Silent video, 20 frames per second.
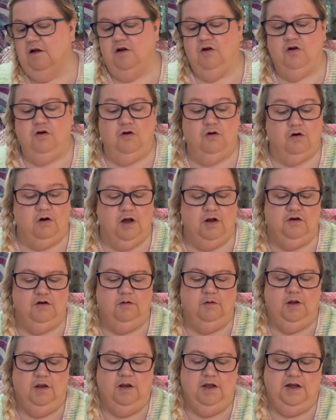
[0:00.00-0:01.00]
not
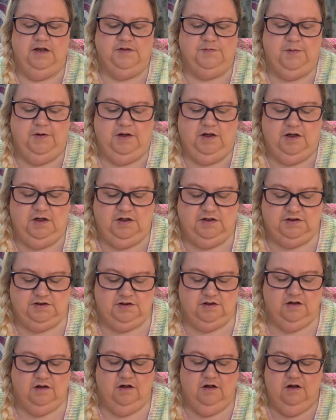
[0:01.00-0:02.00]
undoing these
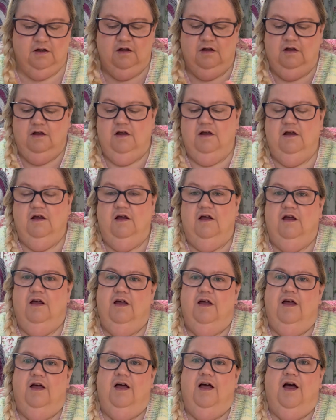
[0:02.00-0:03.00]
because
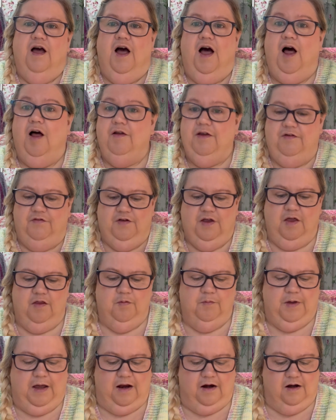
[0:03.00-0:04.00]
I'll never get
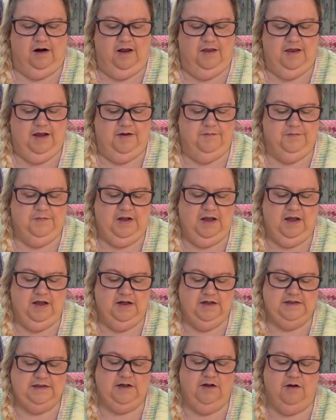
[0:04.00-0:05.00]
them back like that.
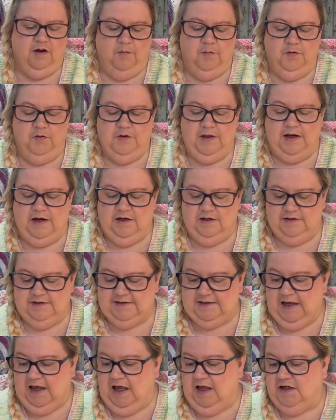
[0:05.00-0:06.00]
So I bought that little
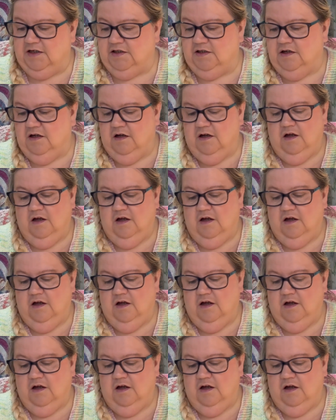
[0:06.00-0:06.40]
set.